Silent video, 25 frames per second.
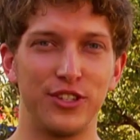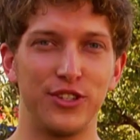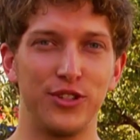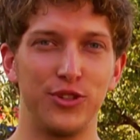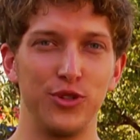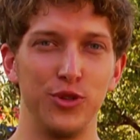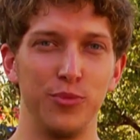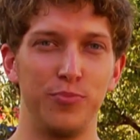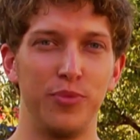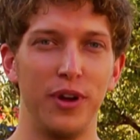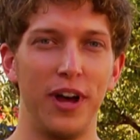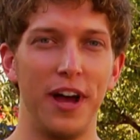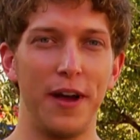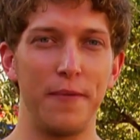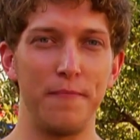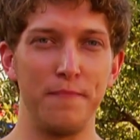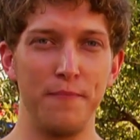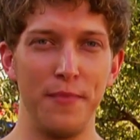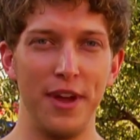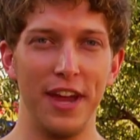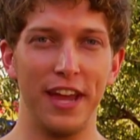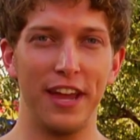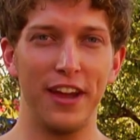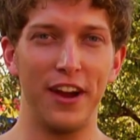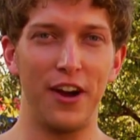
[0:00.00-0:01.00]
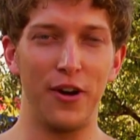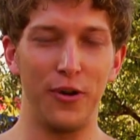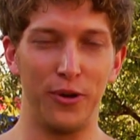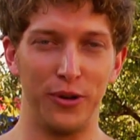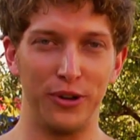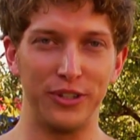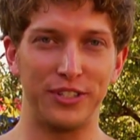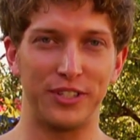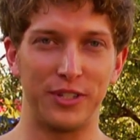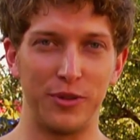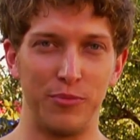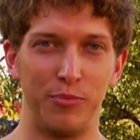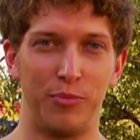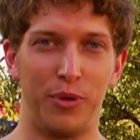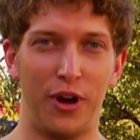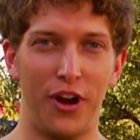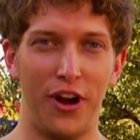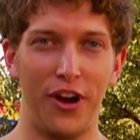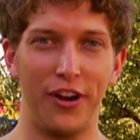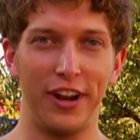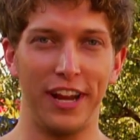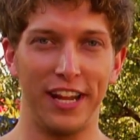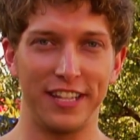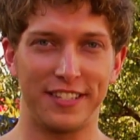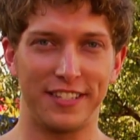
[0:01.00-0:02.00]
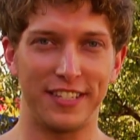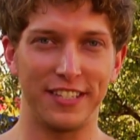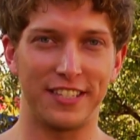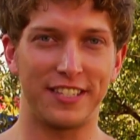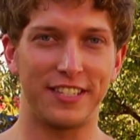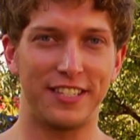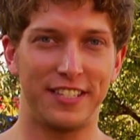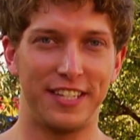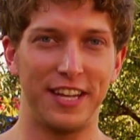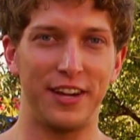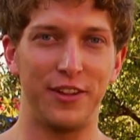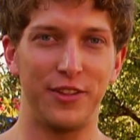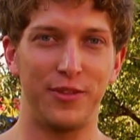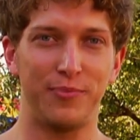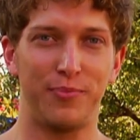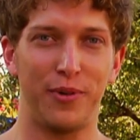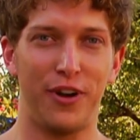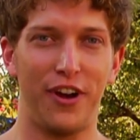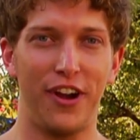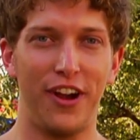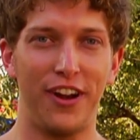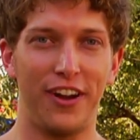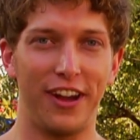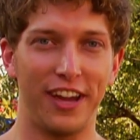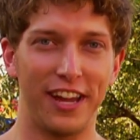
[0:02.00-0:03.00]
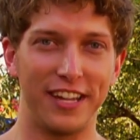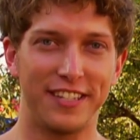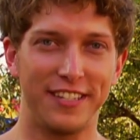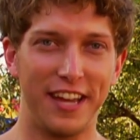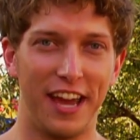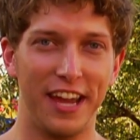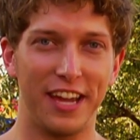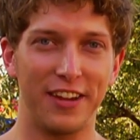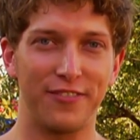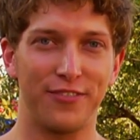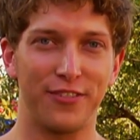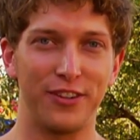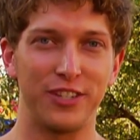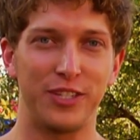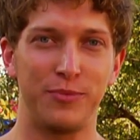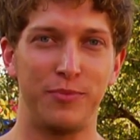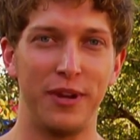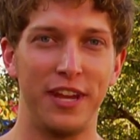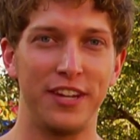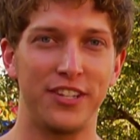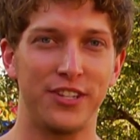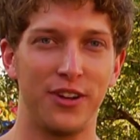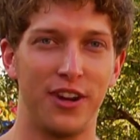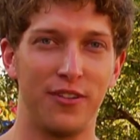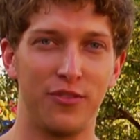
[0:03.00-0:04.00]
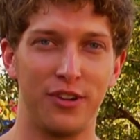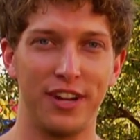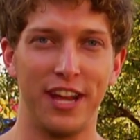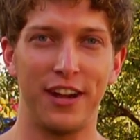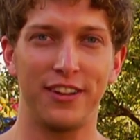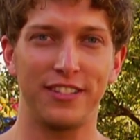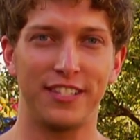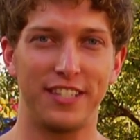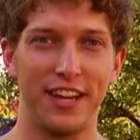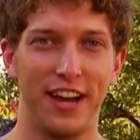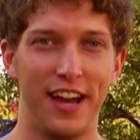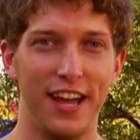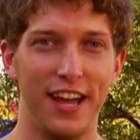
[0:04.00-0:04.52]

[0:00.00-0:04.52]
a super, mega awesome boat. It's a stealth boat. I'm going to take it for a spin, show everyone how it's